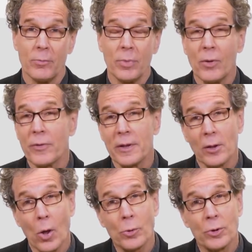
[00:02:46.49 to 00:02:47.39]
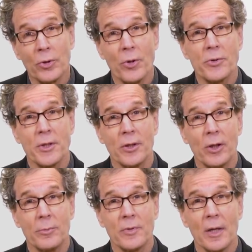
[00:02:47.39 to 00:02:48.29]
both in local nursing
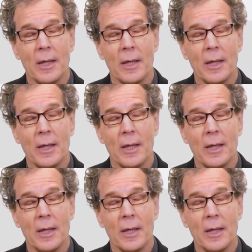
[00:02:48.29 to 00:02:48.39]
homes.